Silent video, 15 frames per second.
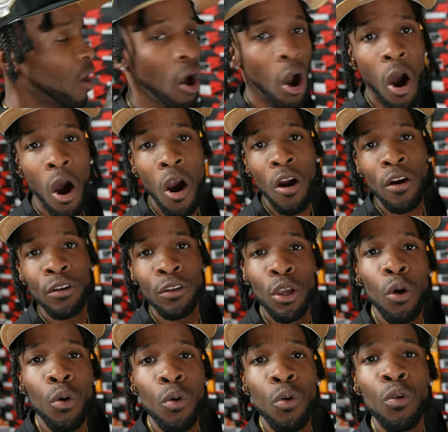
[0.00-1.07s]
Are
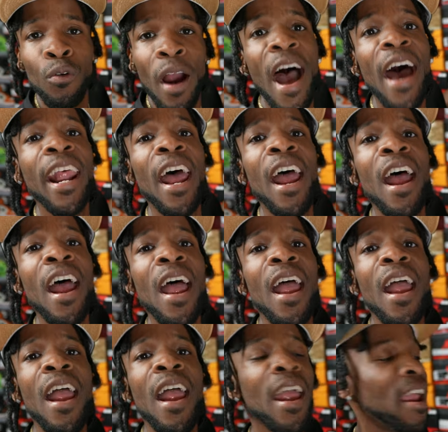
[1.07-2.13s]
you
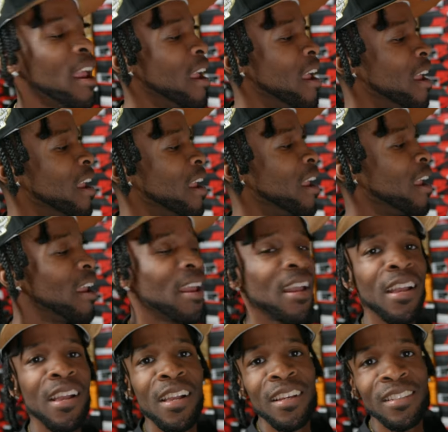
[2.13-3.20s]
ready?
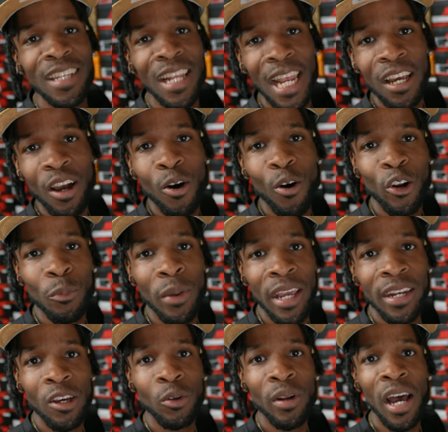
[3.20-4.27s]
Sound like a quarterback,
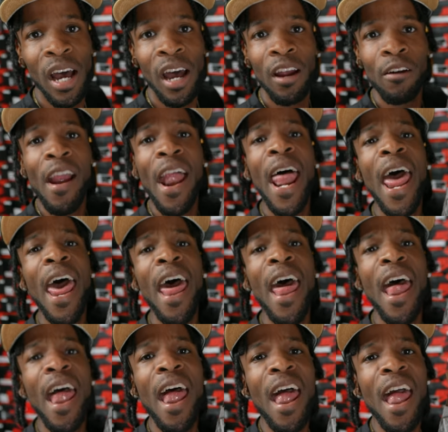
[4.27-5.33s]
don't I?
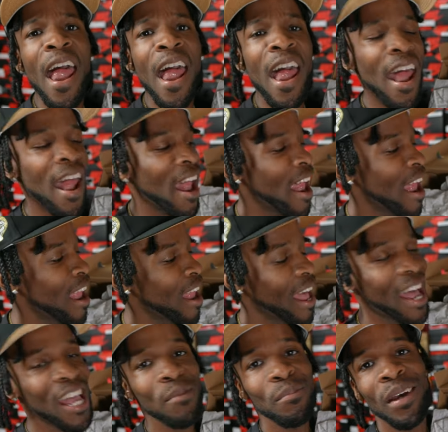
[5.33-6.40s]
Hey!
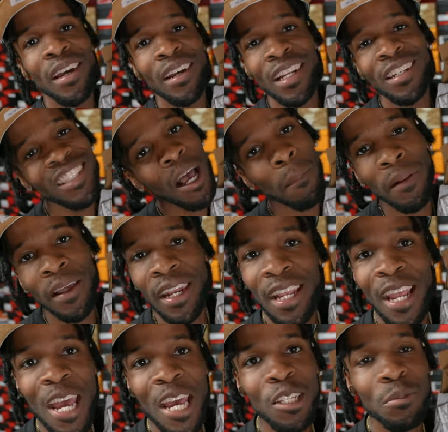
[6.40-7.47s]
Hey, man, let's stop playing the
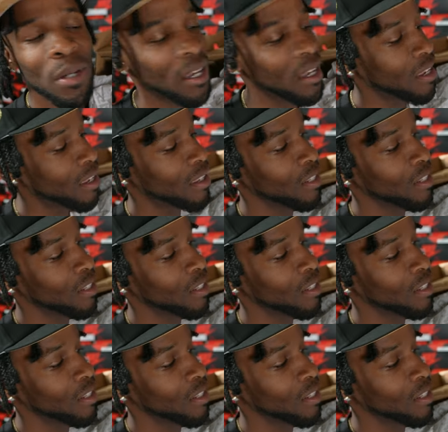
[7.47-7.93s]
games, man.